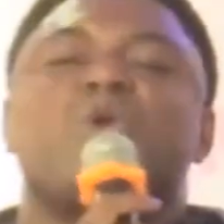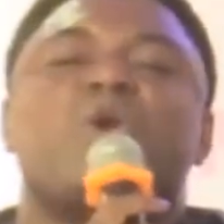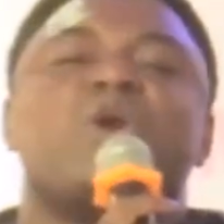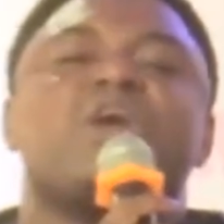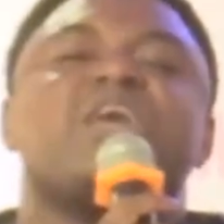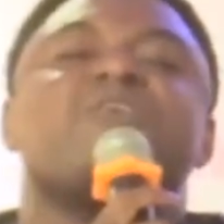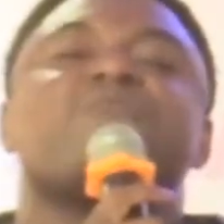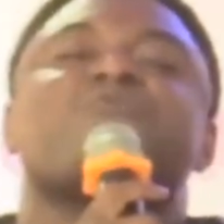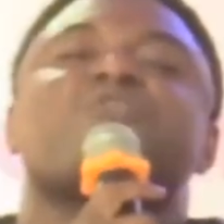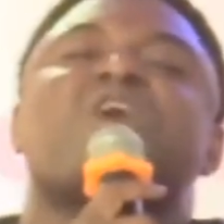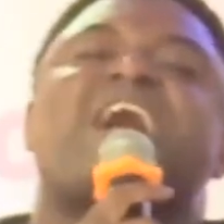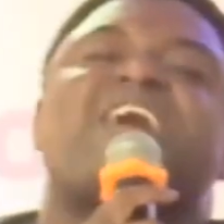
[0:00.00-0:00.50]

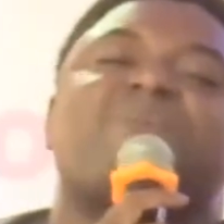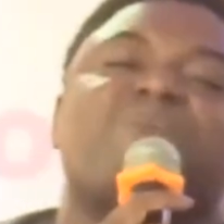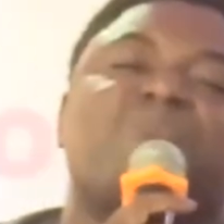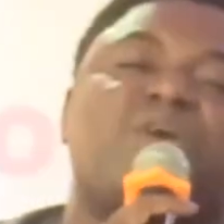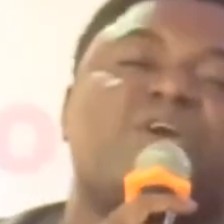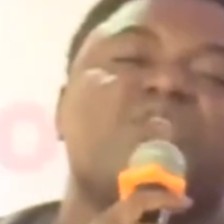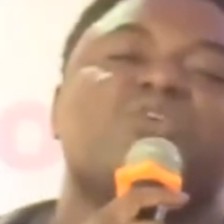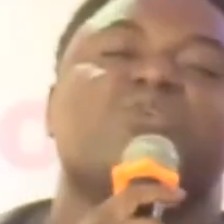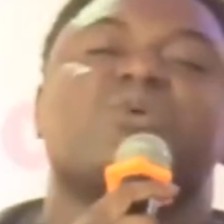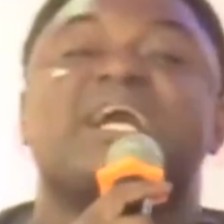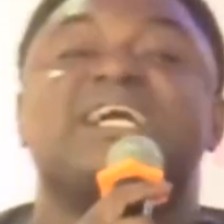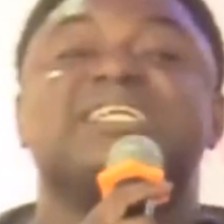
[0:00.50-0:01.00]
no. If you have
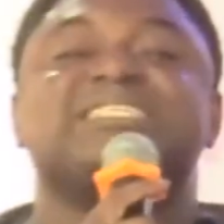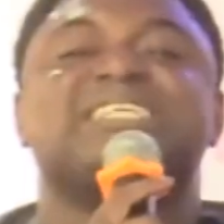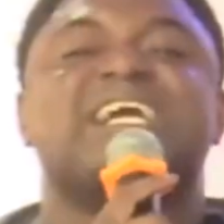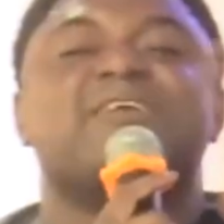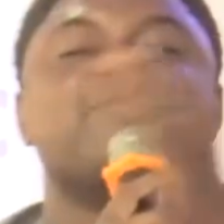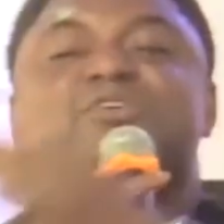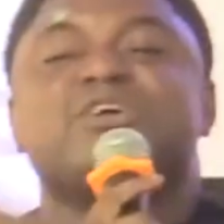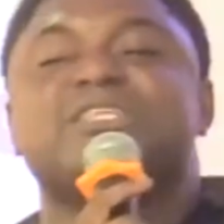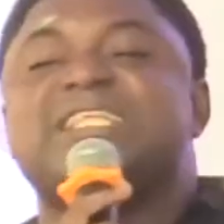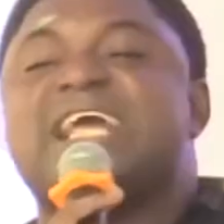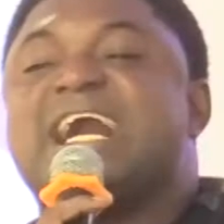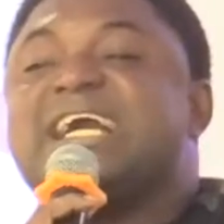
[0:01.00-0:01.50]
money, you can
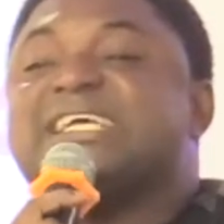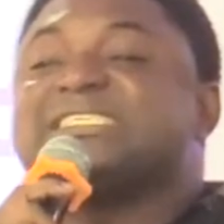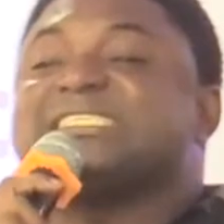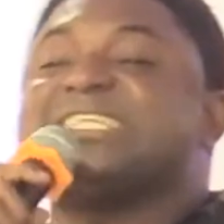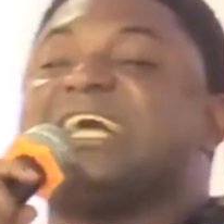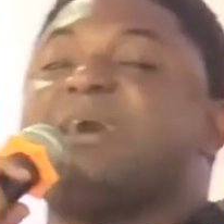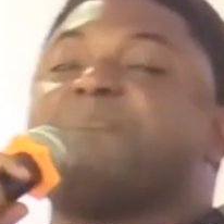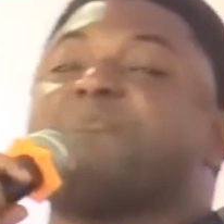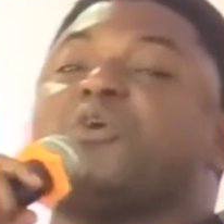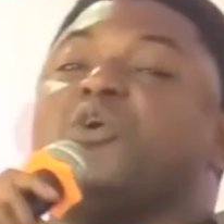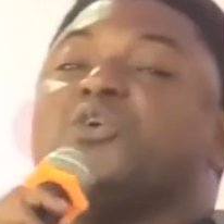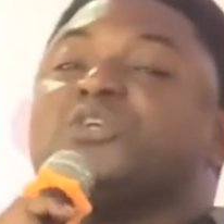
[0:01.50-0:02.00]
travel there and
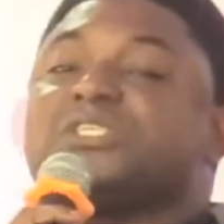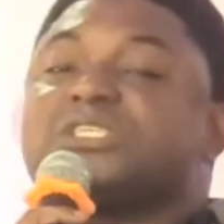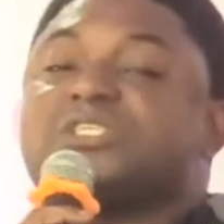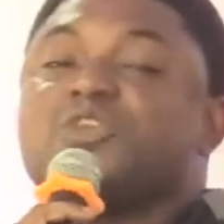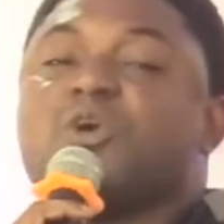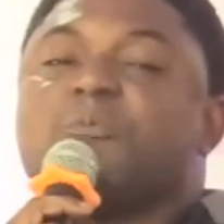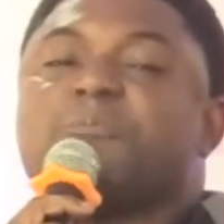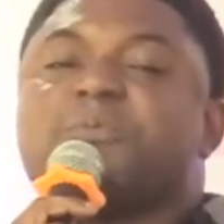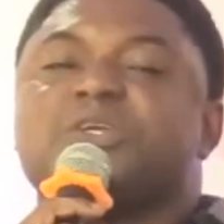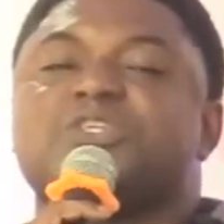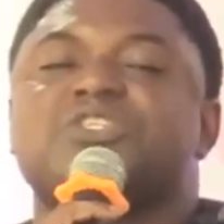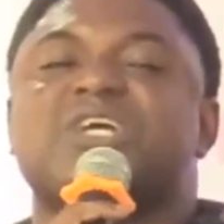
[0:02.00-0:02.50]
snap your own
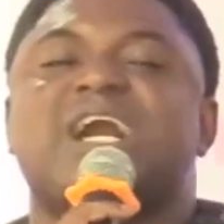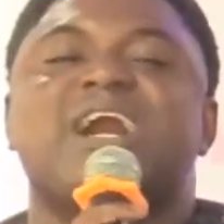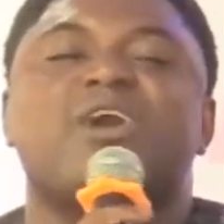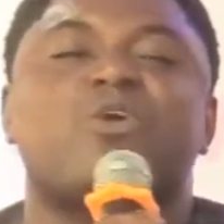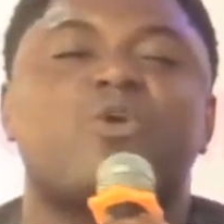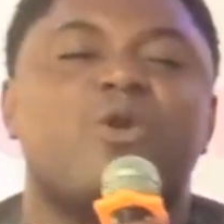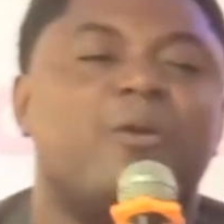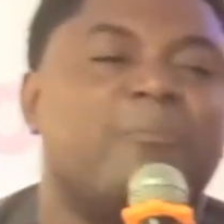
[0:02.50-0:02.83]
snow picture and